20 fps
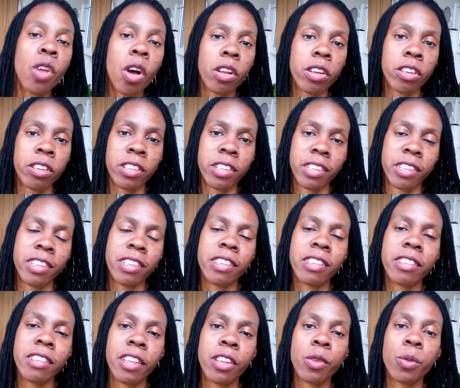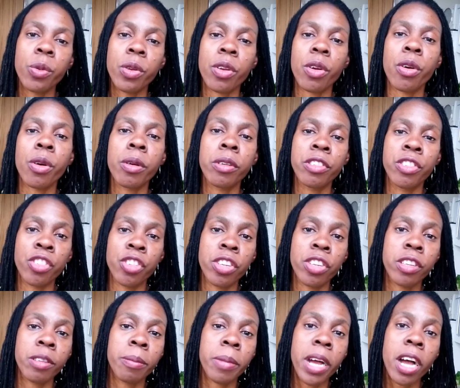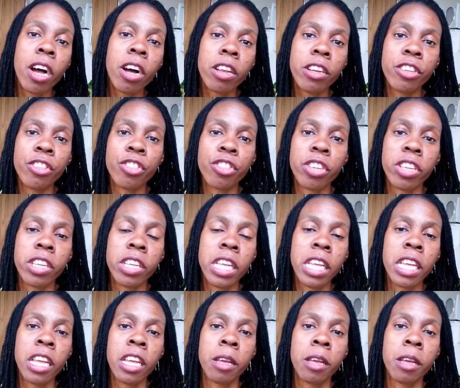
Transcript: not consistent with our gene biology,